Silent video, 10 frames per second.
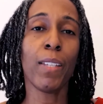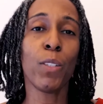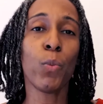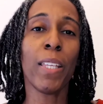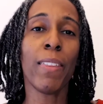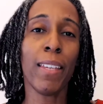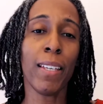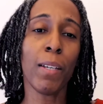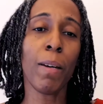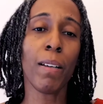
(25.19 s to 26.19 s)
As we
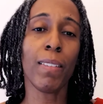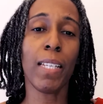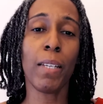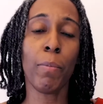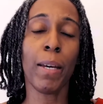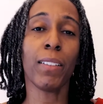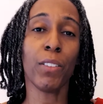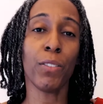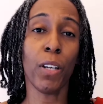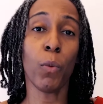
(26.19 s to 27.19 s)
think about the
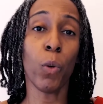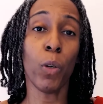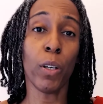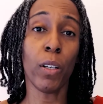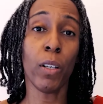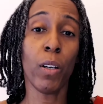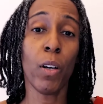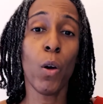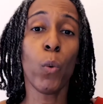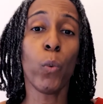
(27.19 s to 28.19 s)
impact of our work,
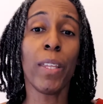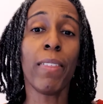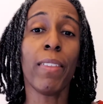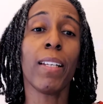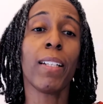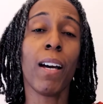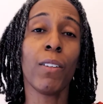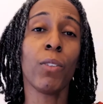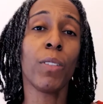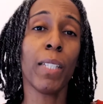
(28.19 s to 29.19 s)
we think
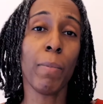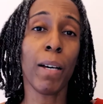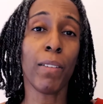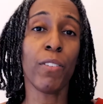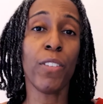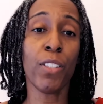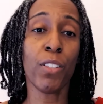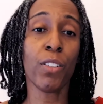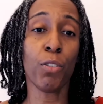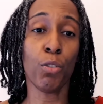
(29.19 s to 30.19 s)
not only about the
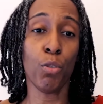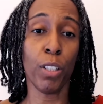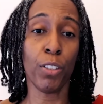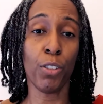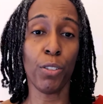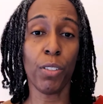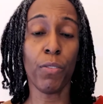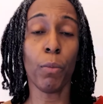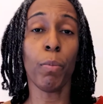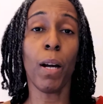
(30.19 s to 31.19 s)
physical structures
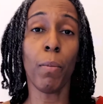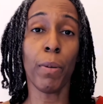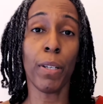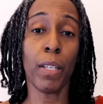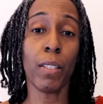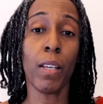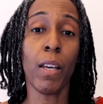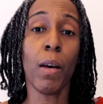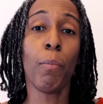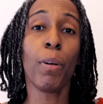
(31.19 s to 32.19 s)
of the properties,
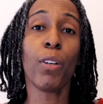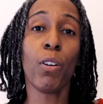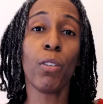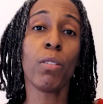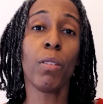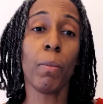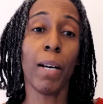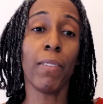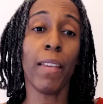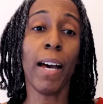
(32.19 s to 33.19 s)
but also
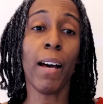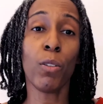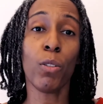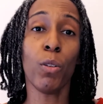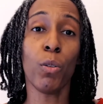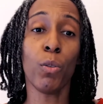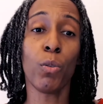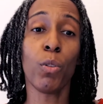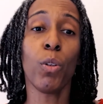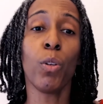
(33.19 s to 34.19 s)
about the
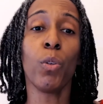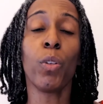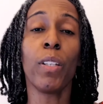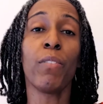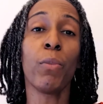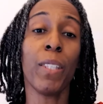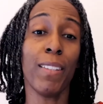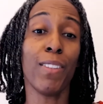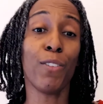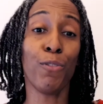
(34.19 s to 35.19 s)
households who live
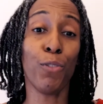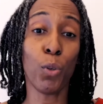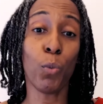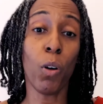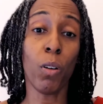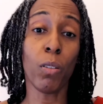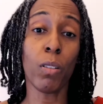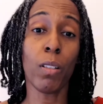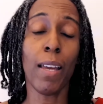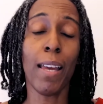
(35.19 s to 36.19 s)
within the four
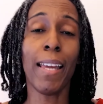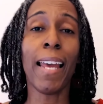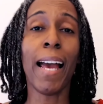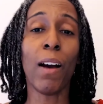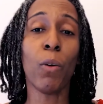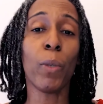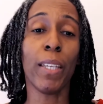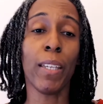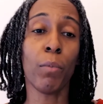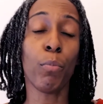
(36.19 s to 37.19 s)
walls and how we
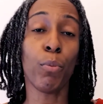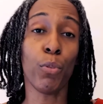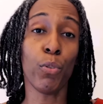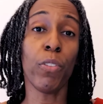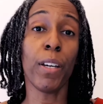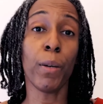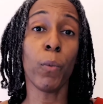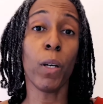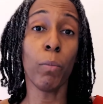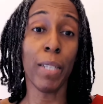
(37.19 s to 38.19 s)
can improve their
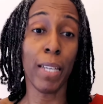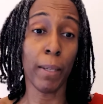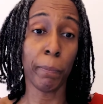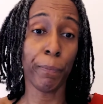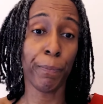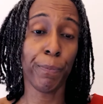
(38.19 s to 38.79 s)
well-being.